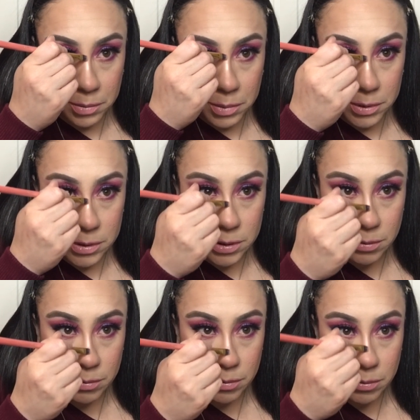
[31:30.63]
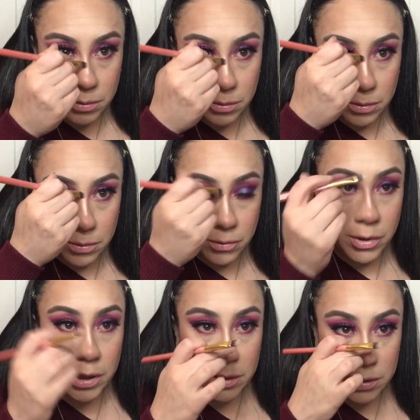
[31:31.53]
put some
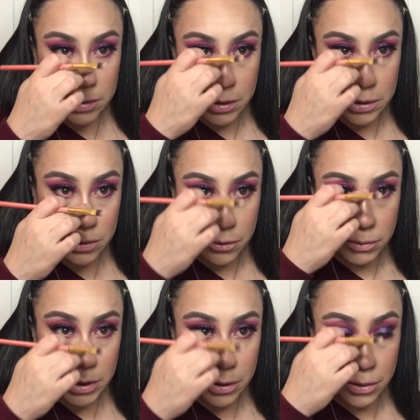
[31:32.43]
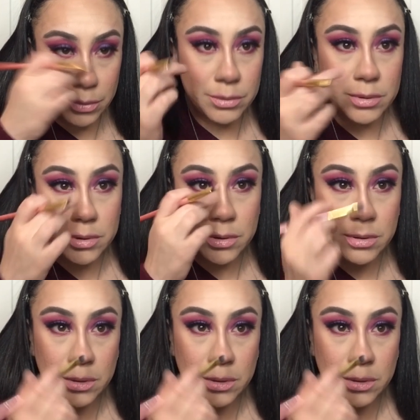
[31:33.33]
right in the center of my nose,